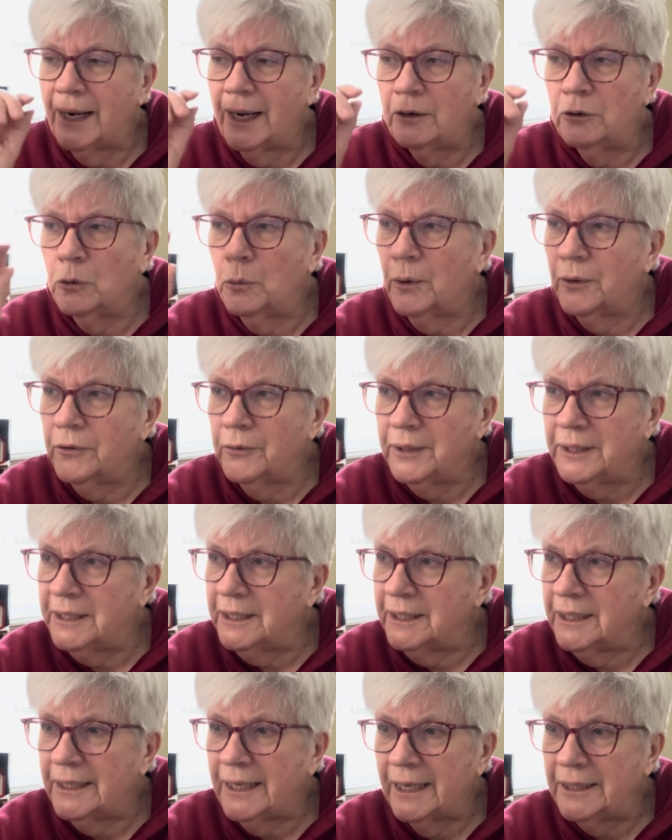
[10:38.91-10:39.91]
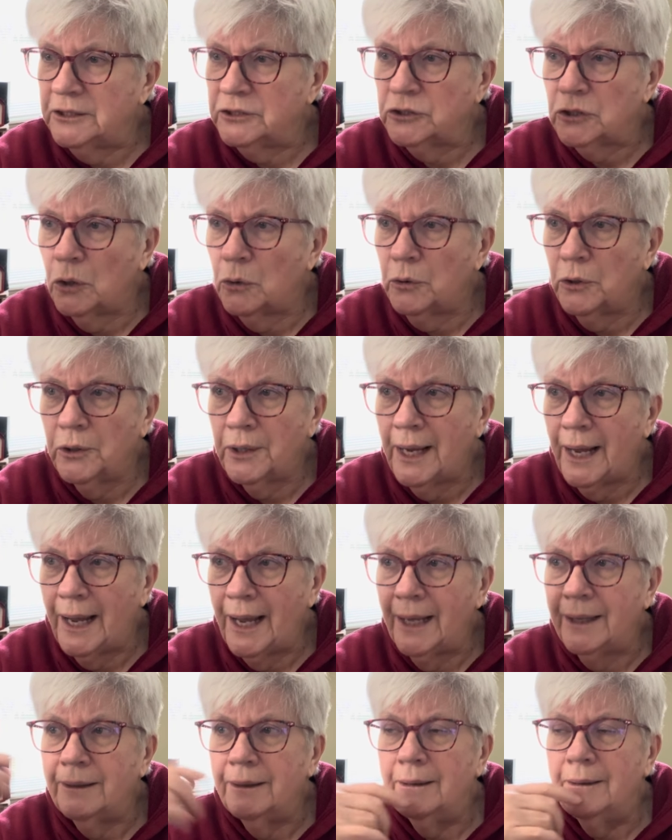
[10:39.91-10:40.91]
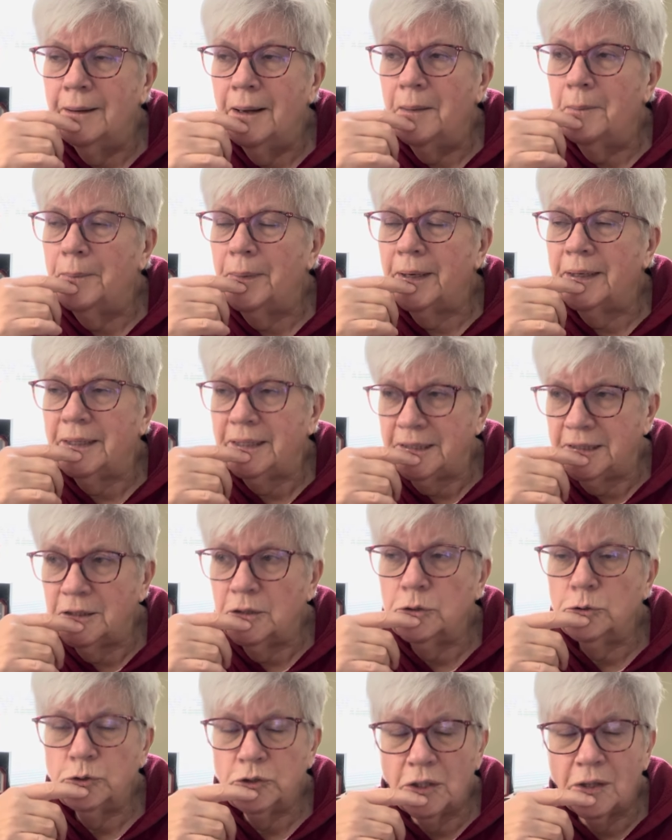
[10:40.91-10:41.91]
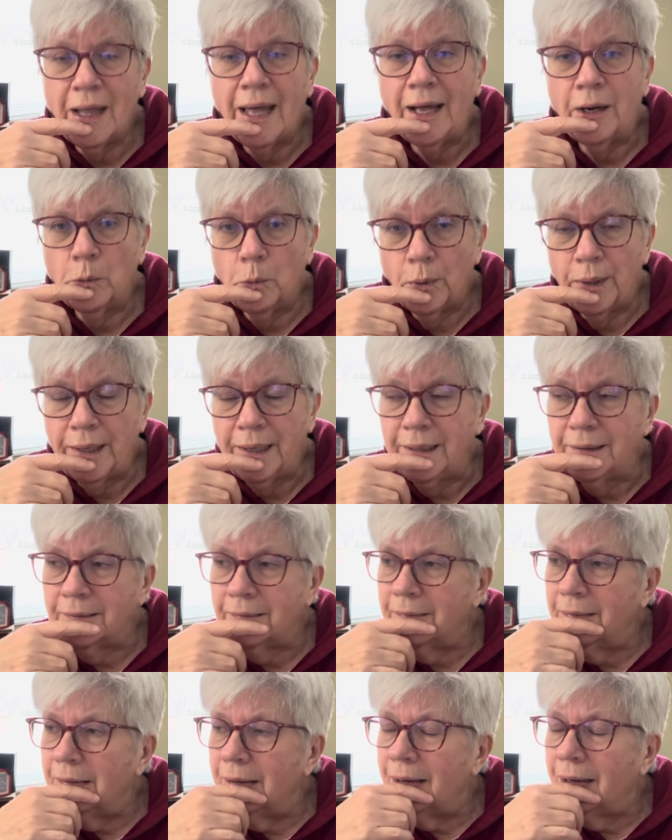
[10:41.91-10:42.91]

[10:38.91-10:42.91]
I don't know whether he did it on his own or not, but he did lose a lot of weight.